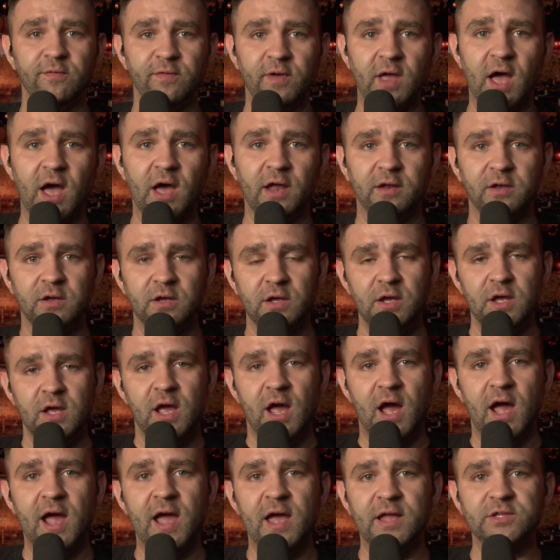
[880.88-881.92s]
god
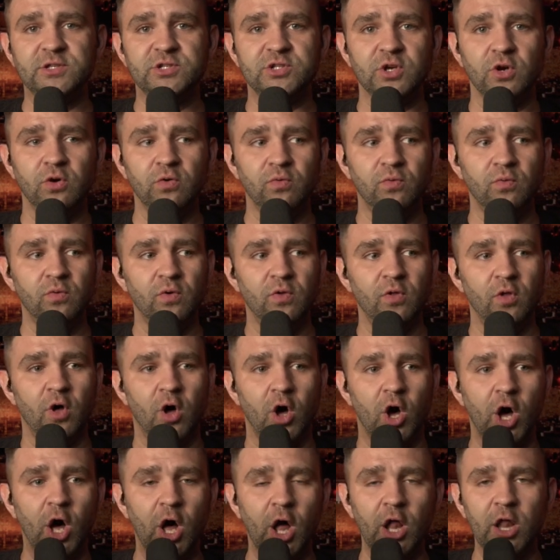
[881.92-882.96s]
and so
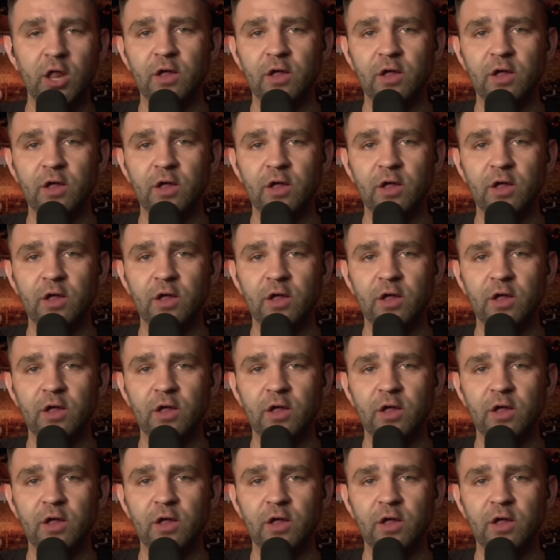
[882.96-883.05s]
all